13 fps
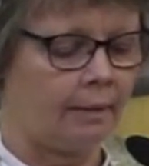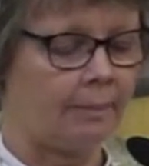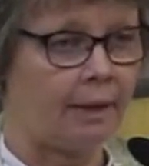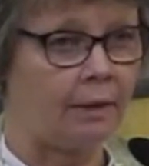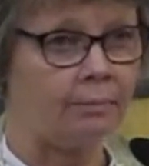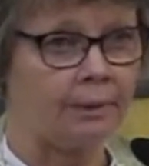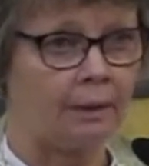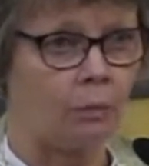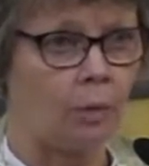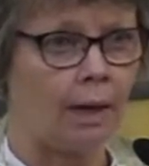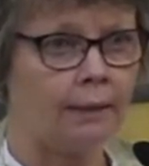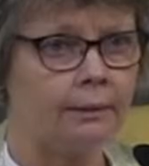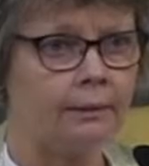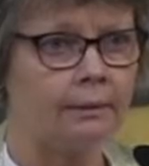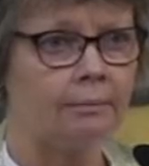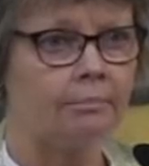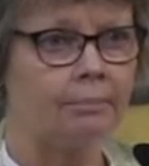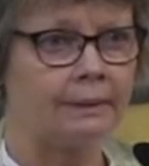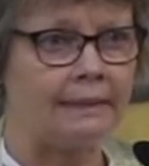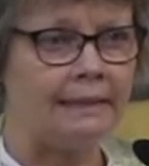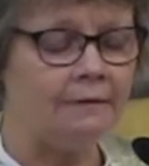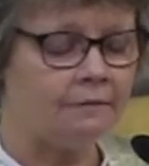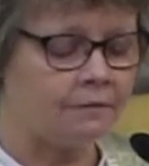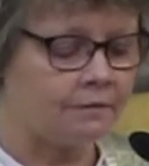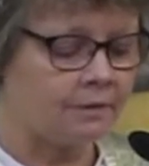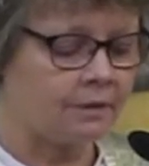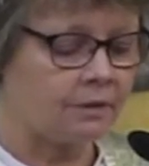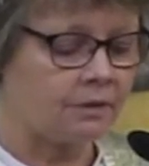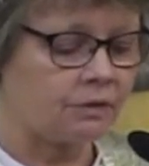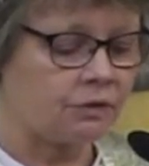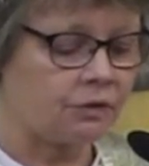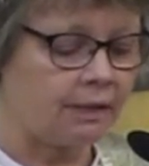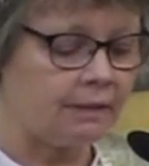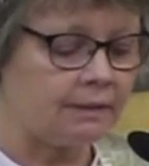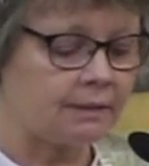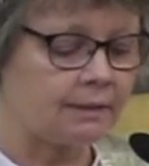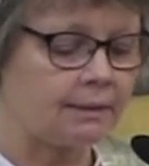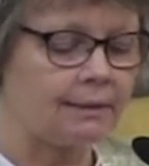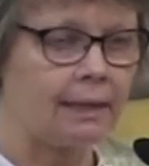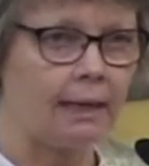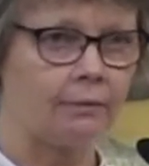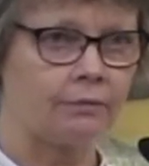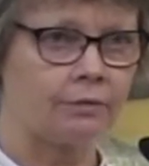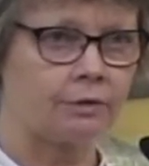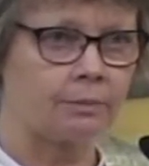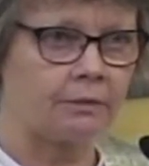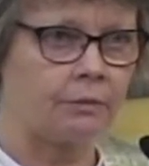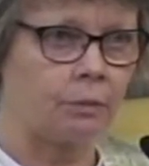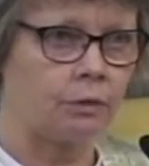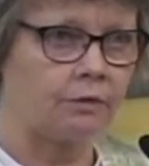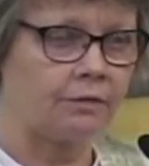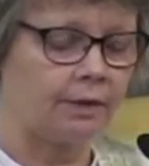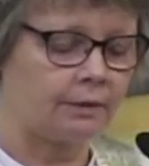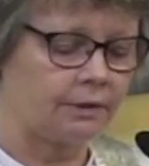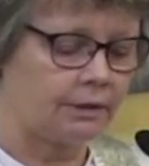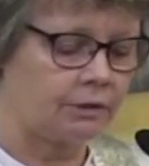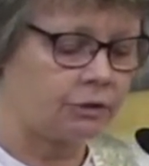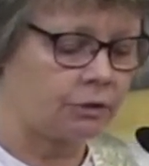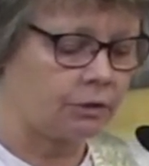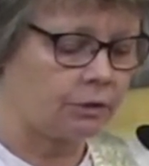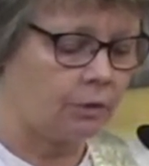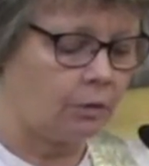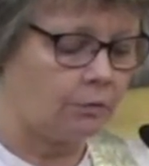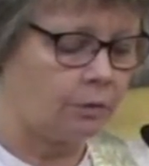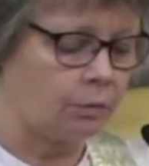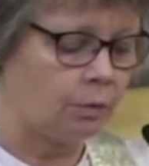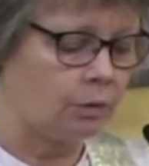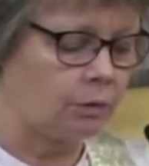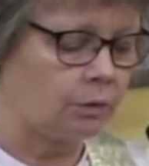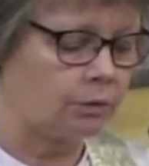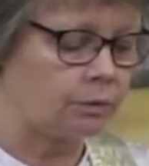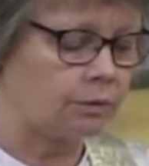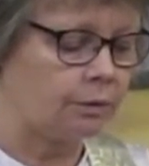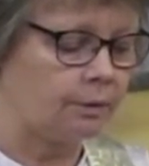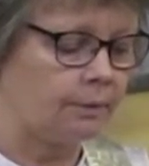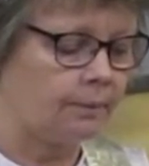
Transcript: About being one, belief, sent, loved before the foundation of the world.